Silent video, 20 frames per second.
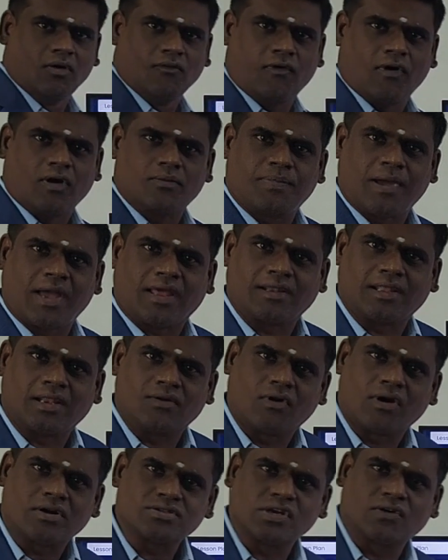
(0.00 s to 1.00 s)
For
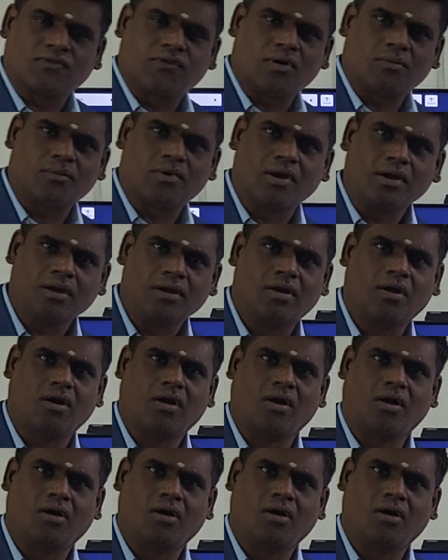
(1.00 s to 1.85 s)
parallel, what is the formula?